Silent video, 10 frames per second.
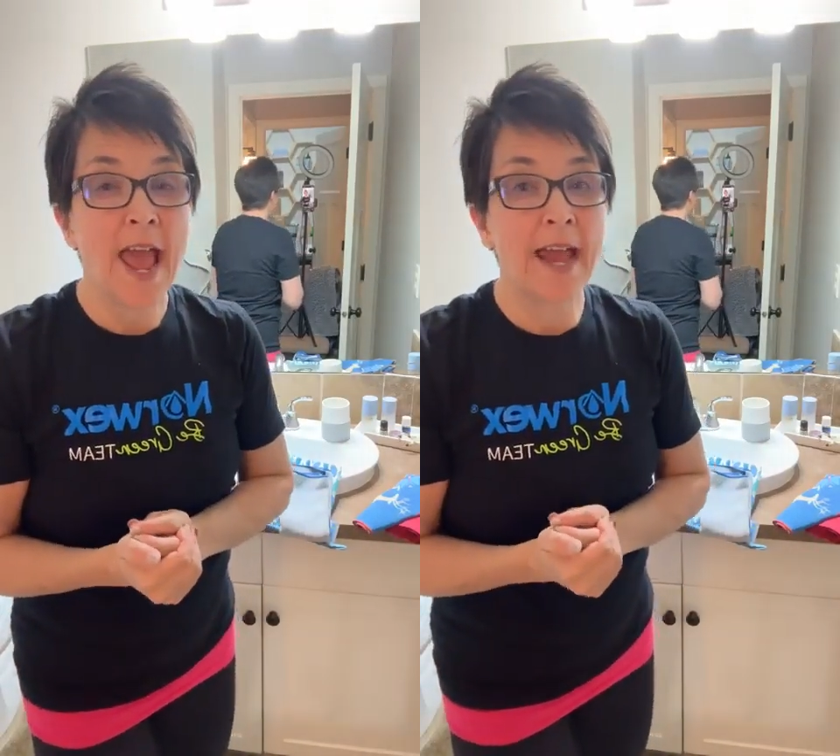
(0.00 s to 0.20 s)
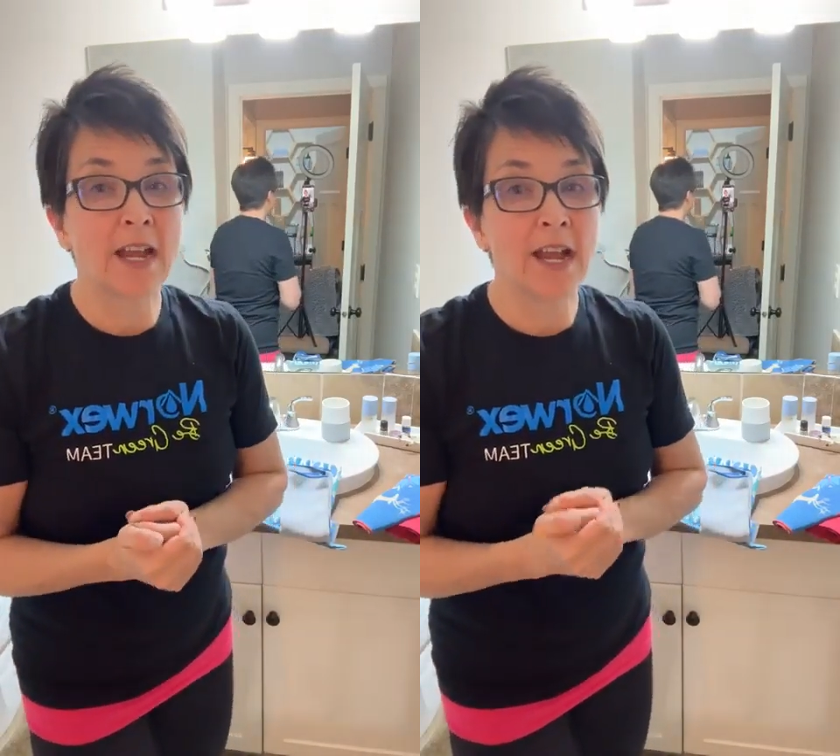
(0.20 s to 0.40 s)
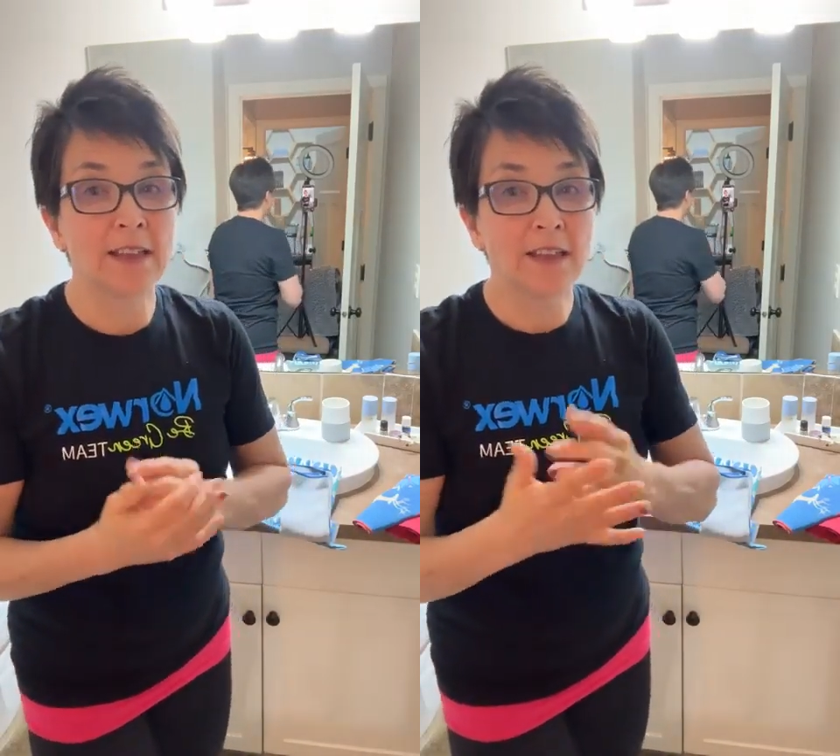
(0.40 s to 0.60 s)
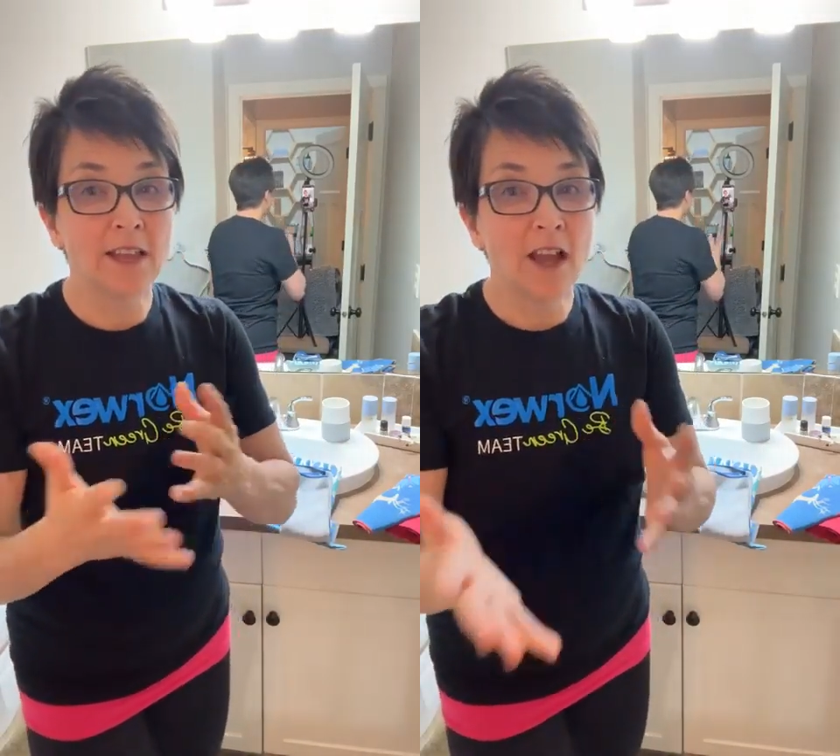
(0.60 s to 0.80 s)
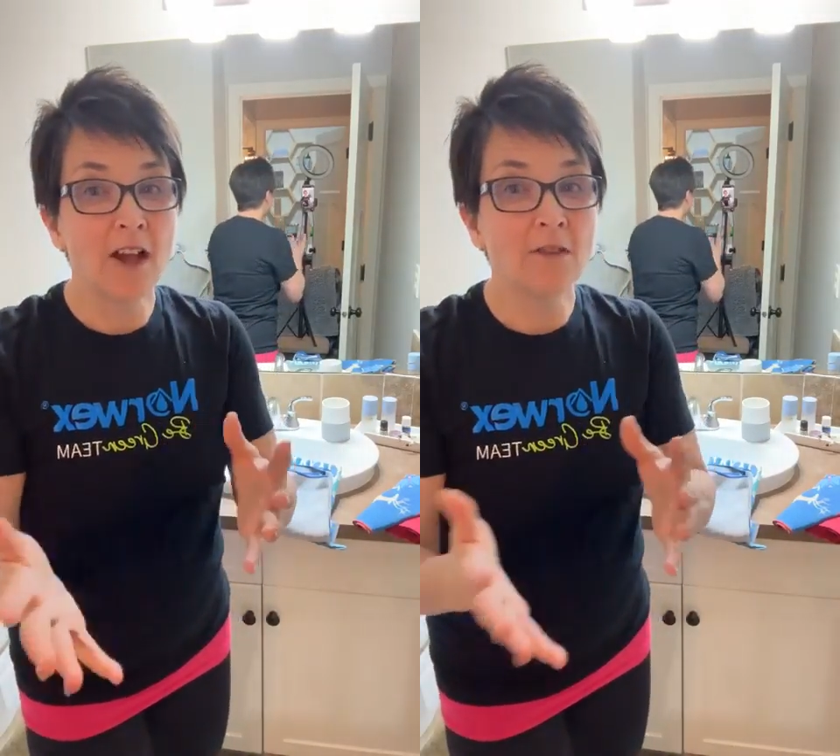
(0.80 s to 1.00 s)
and I
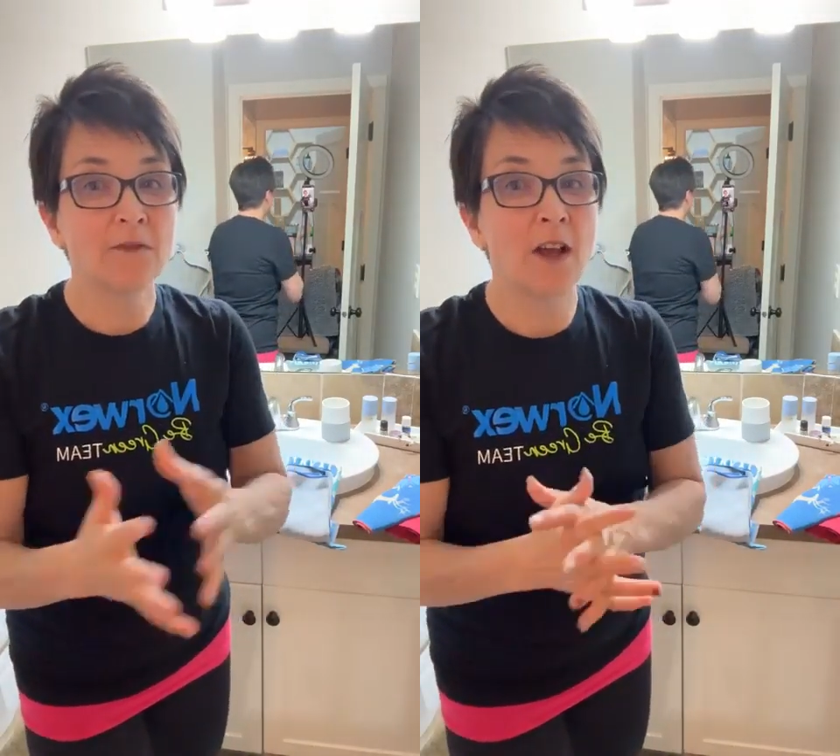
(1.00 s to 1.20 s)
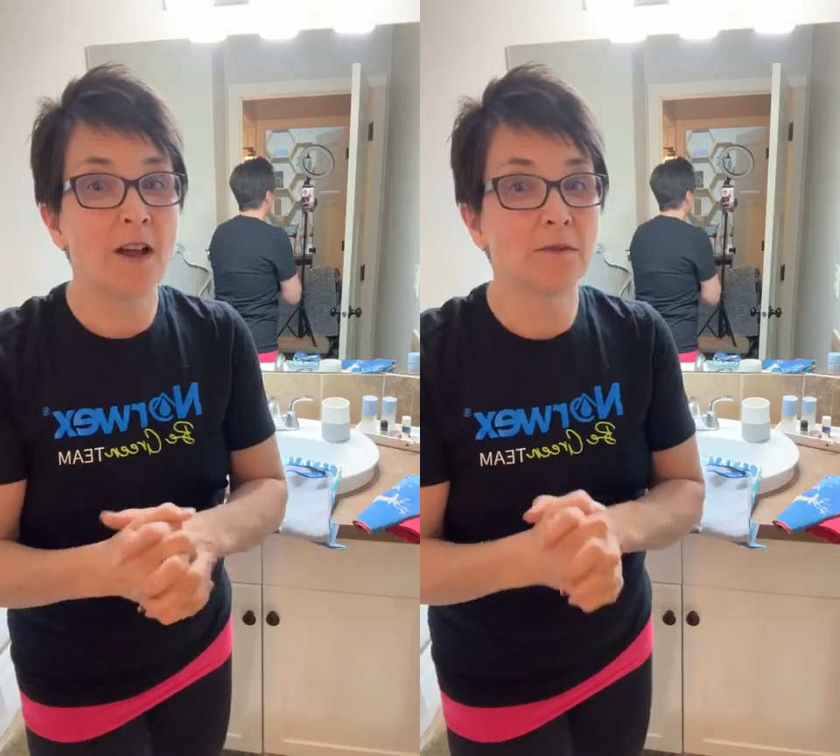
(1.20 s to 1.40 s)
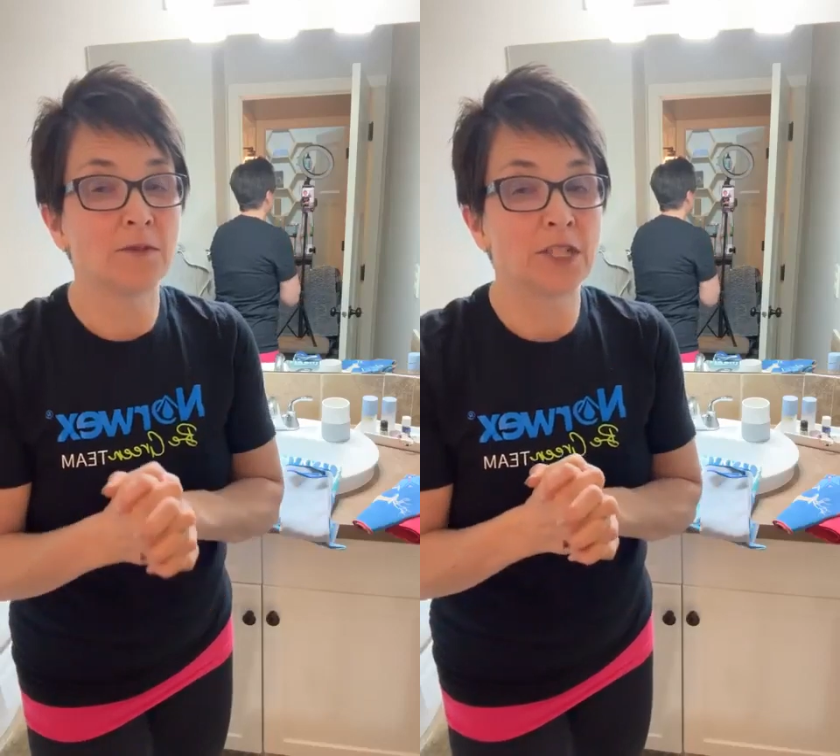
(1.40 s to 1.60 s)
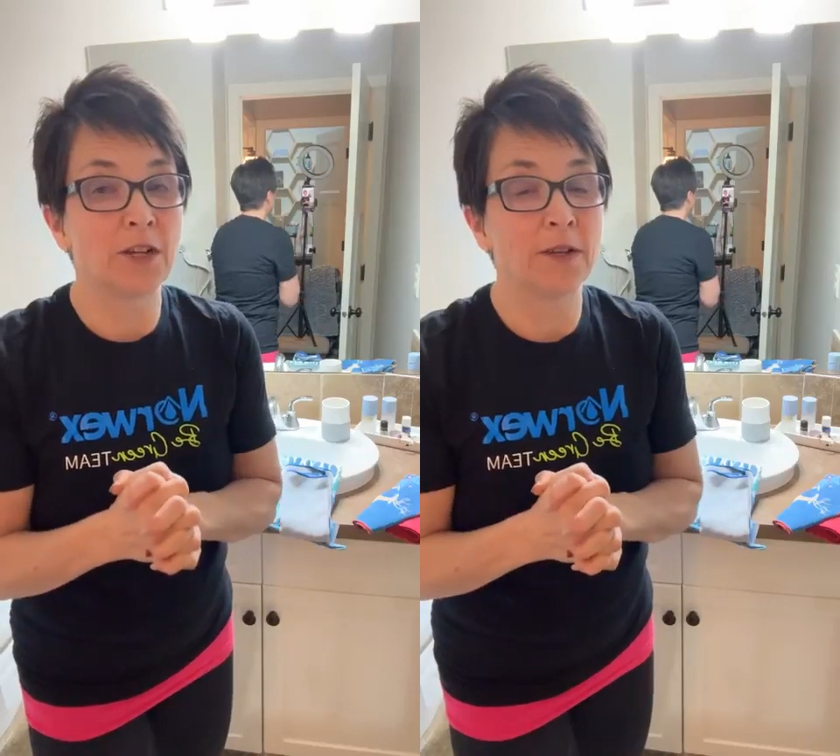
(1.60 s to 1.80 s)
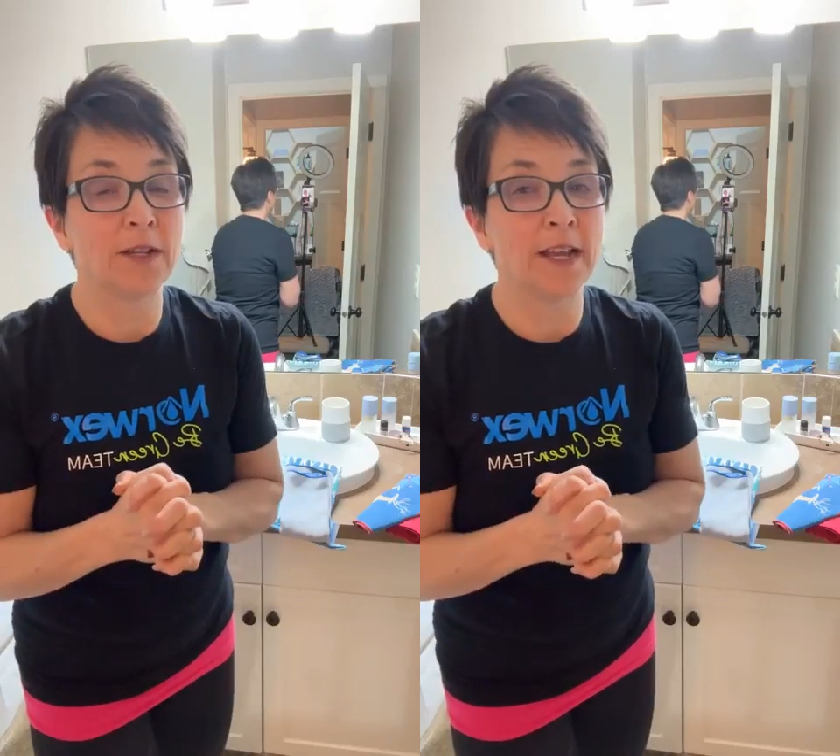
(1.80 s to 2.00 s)
love
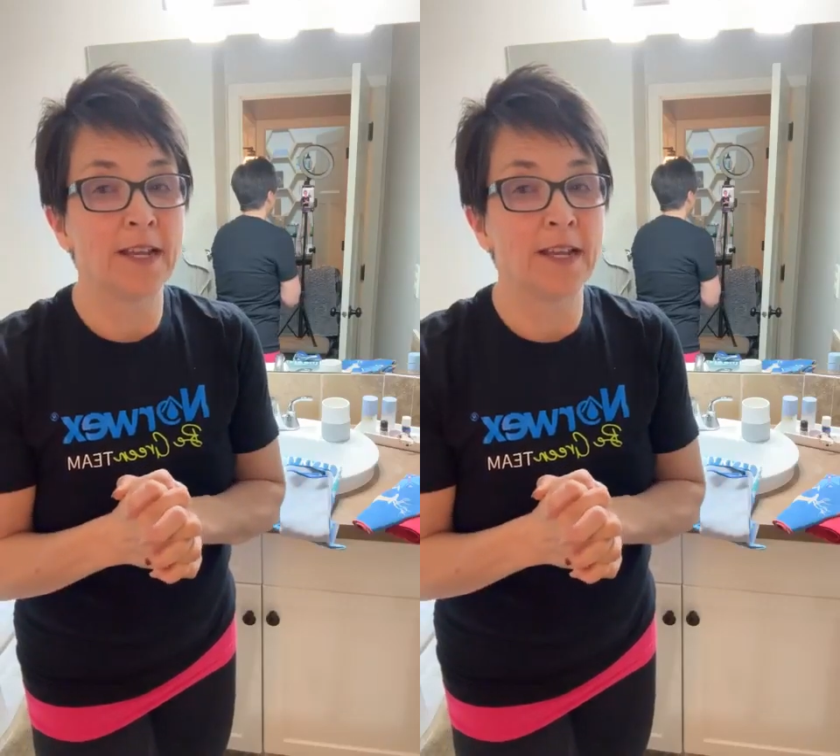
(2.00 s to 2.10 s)
sharing